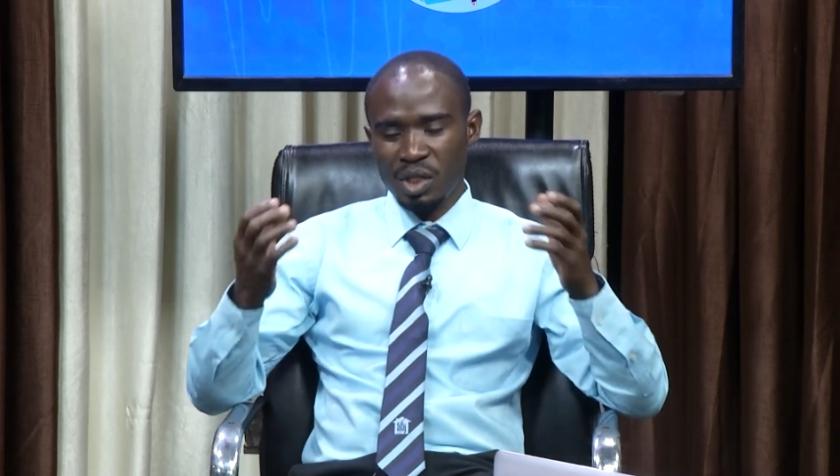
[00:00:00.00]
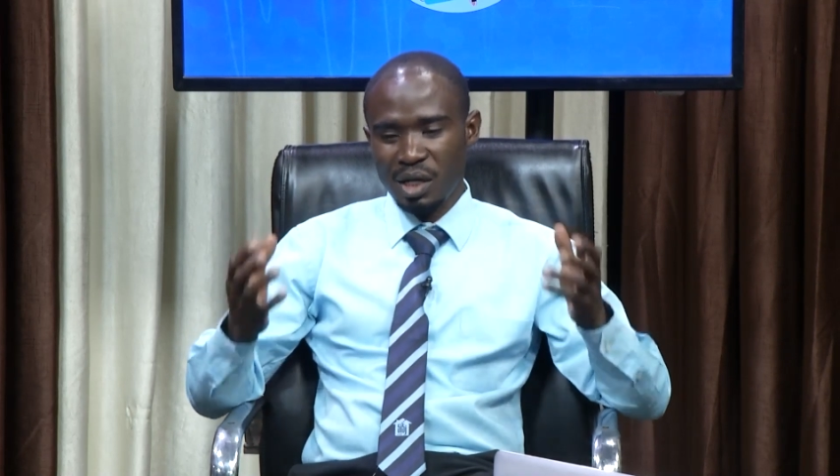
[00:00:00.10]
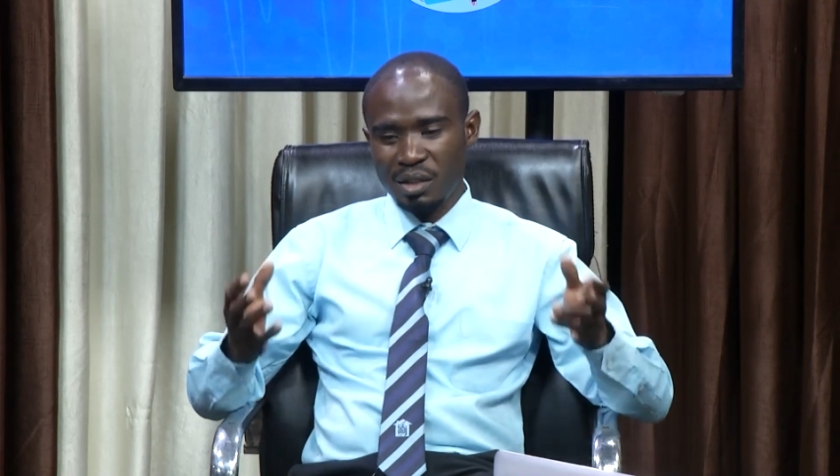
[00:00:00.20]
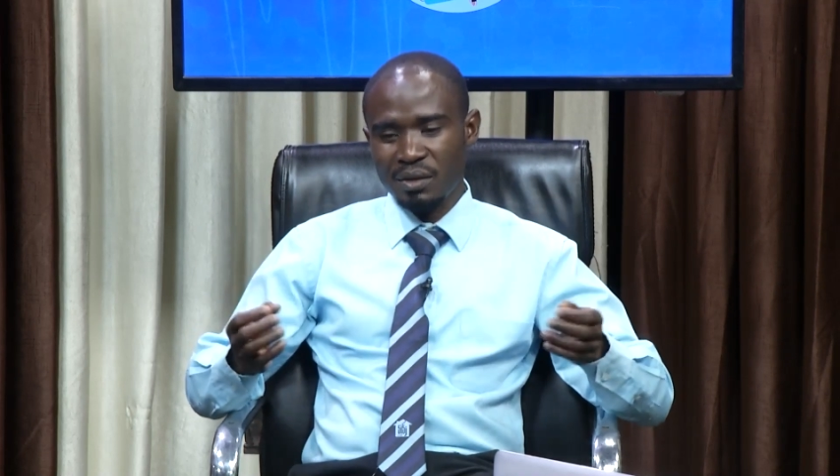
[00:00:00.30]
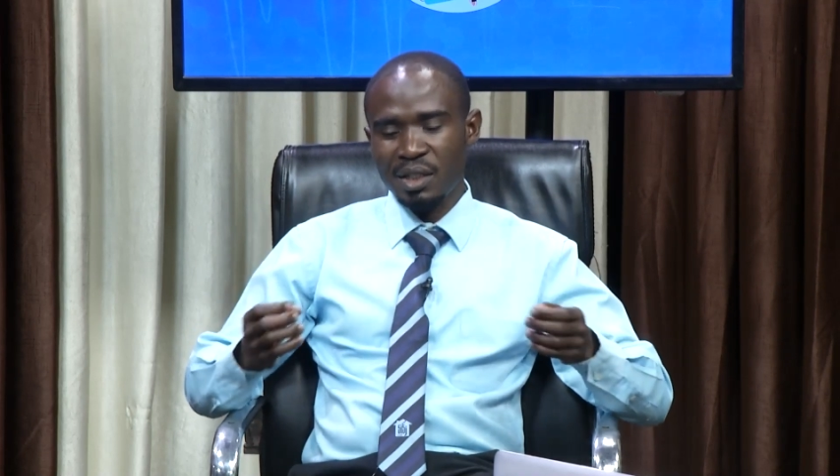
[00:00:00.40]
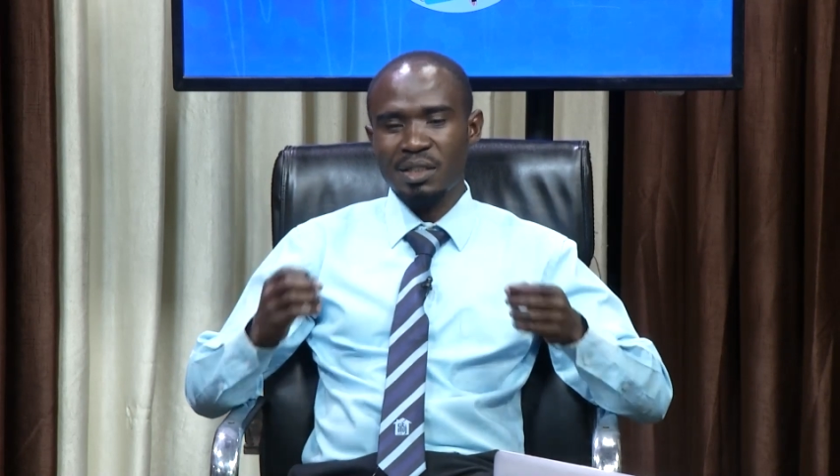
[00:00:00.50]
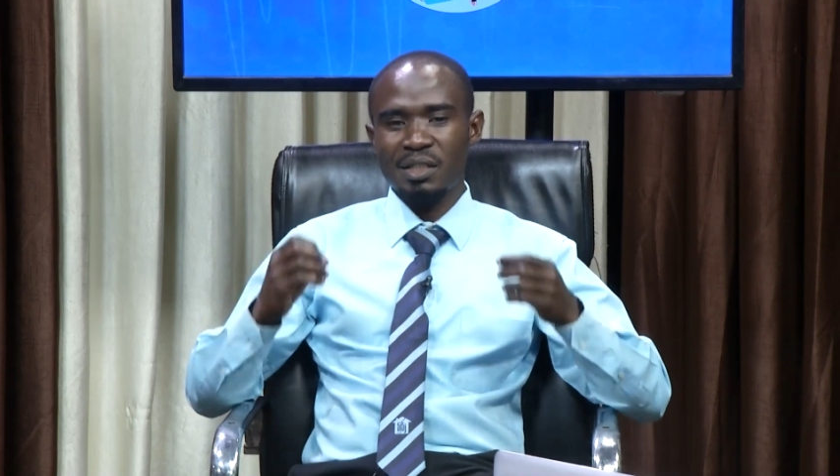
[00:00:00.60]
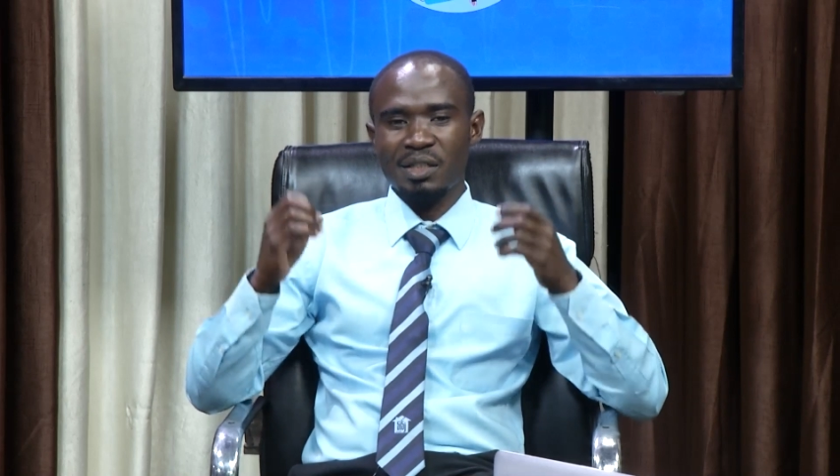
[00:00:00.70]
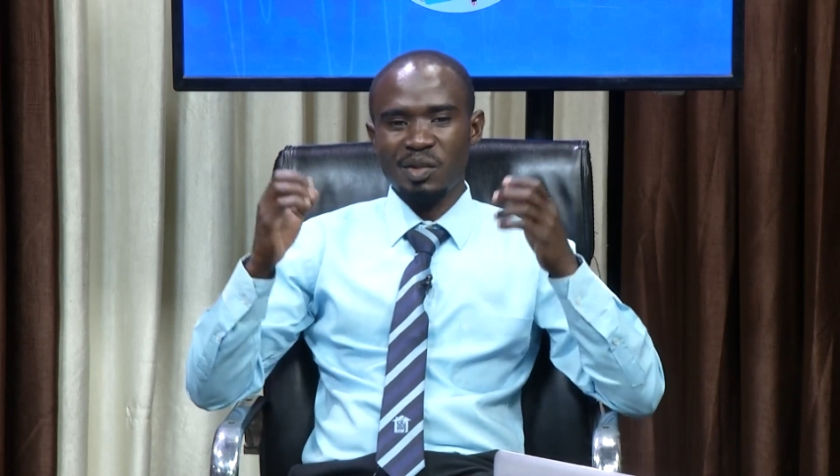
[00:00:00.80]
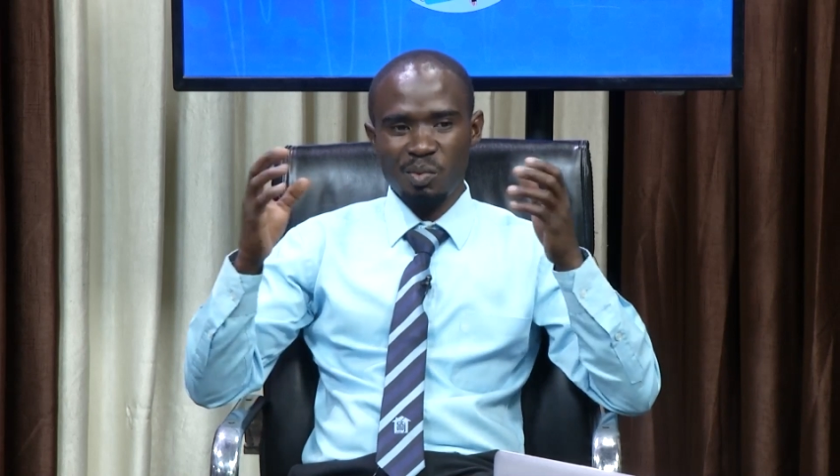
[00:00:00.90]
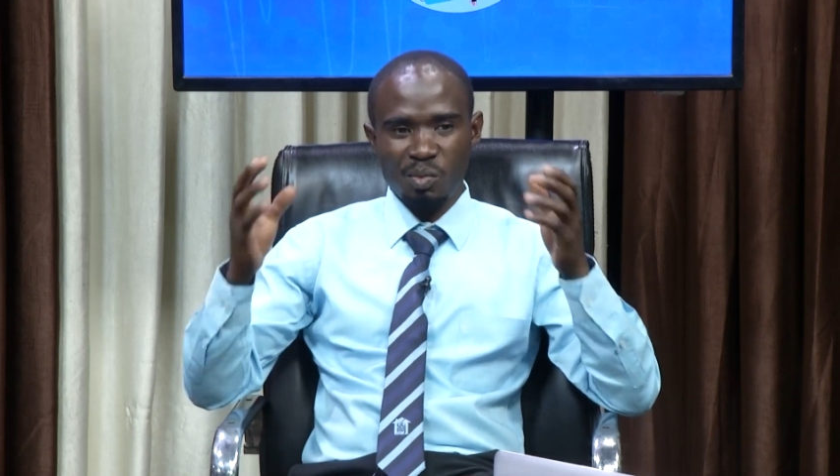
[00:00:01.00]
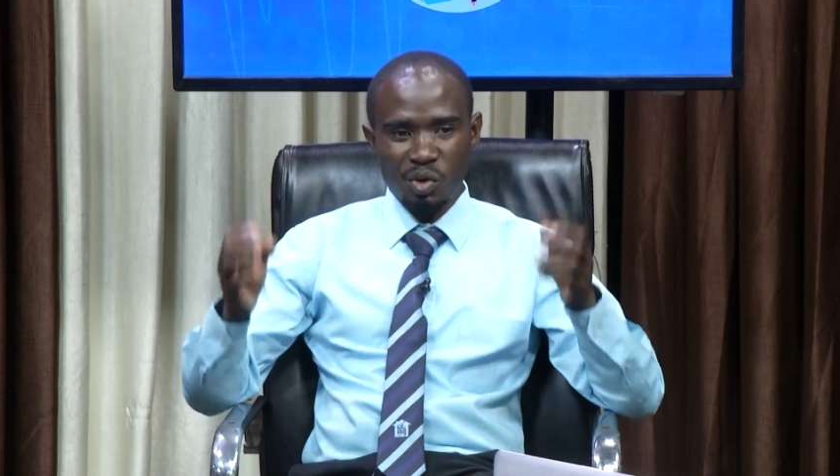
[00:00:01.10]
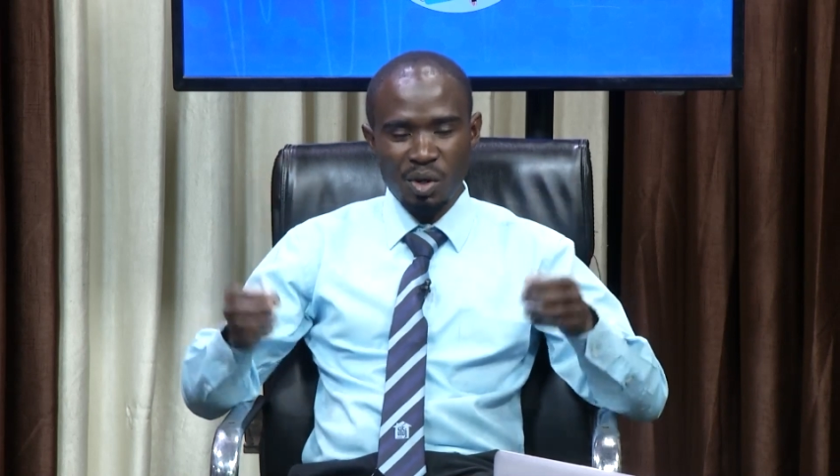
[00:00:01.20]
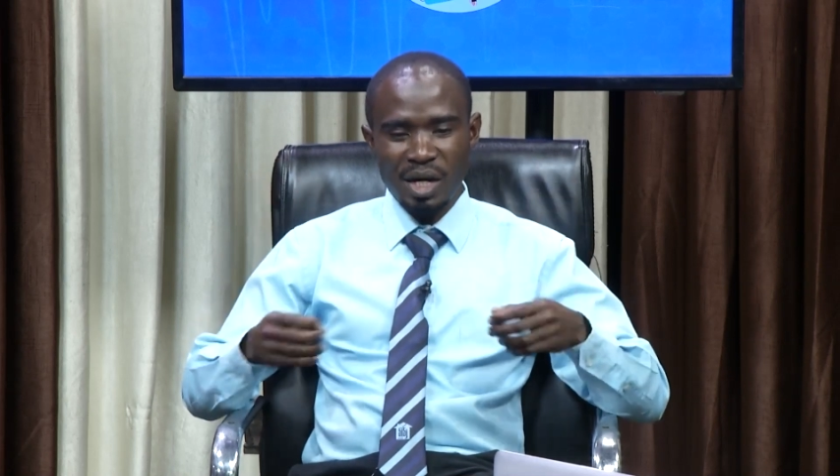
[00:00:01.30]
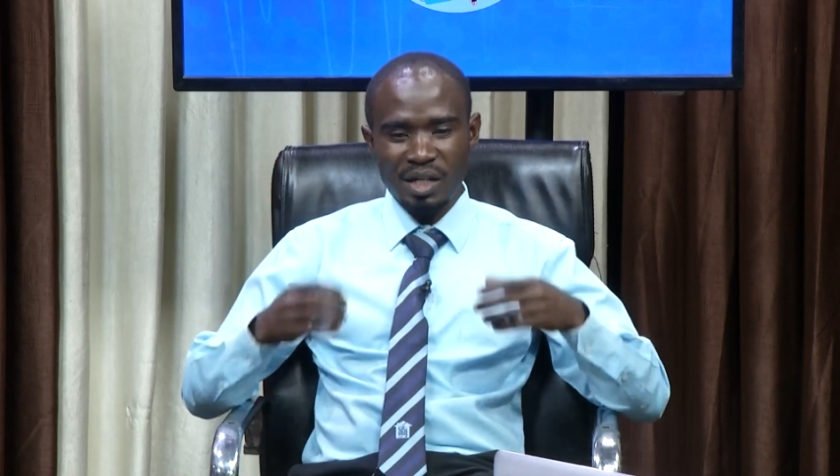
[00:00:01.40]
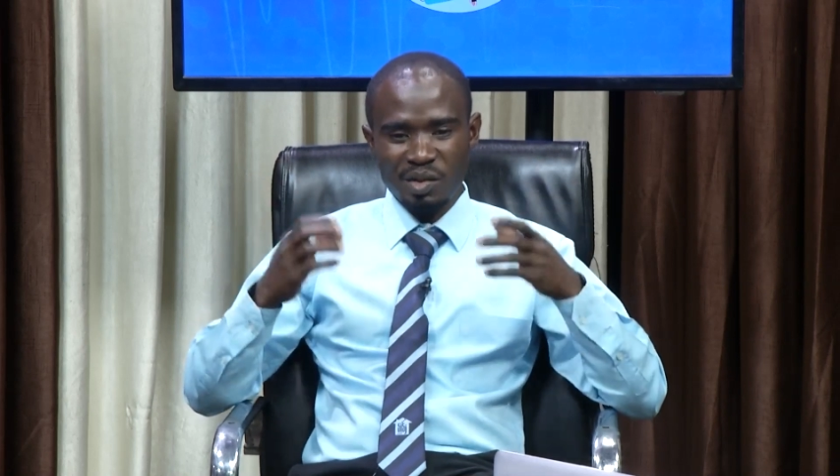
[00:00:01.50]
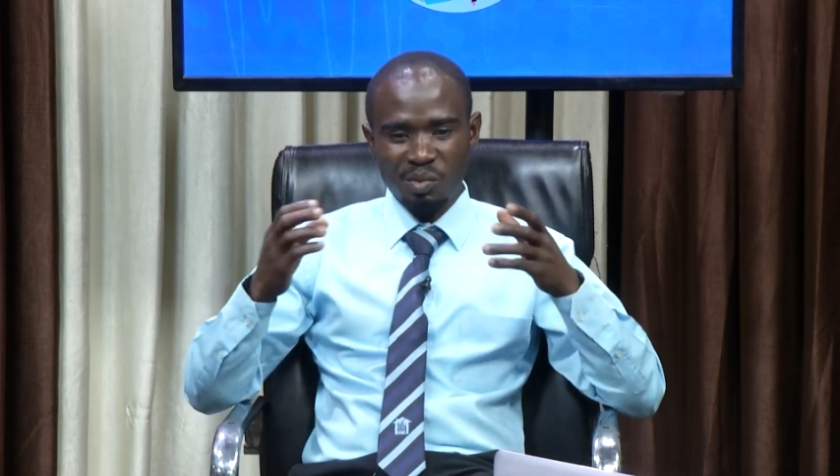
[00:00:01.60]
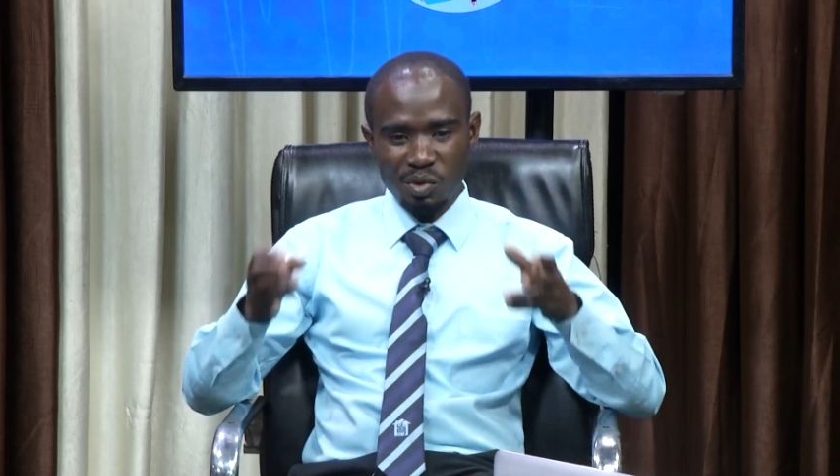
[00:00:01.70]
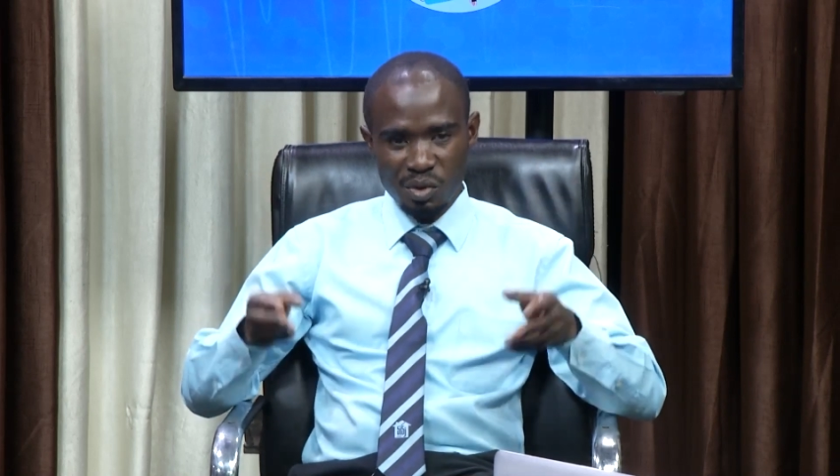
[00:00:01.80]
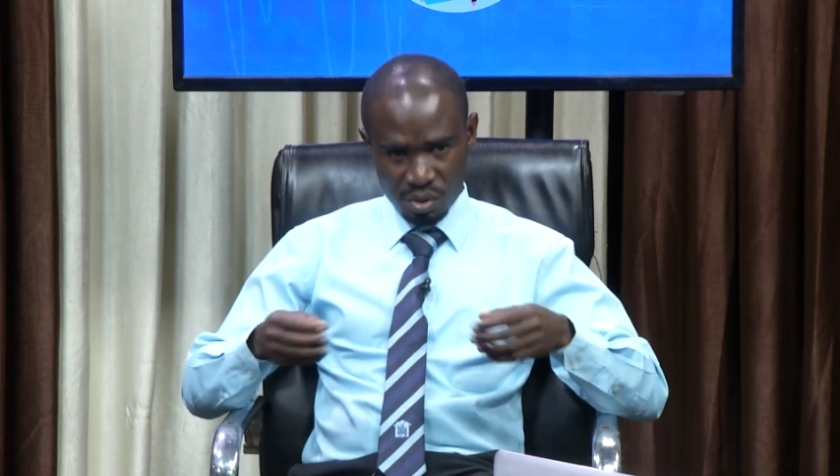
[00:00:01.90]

attracting more and more